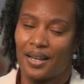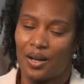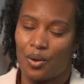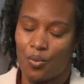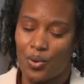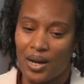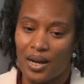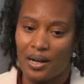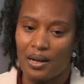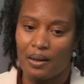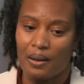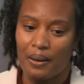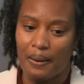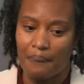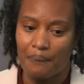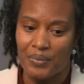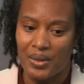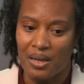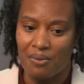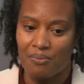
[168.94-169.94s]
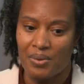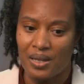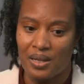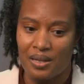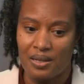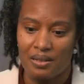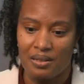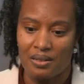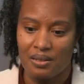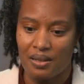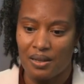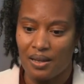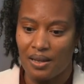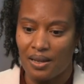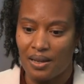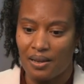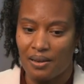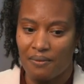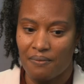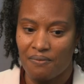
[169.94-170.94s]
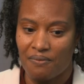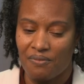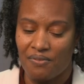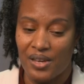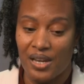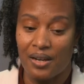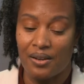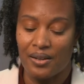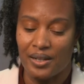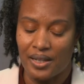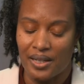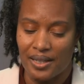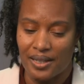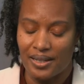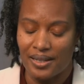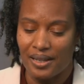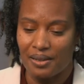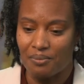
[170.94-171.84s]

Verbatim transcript: Well, they've been uh, varied.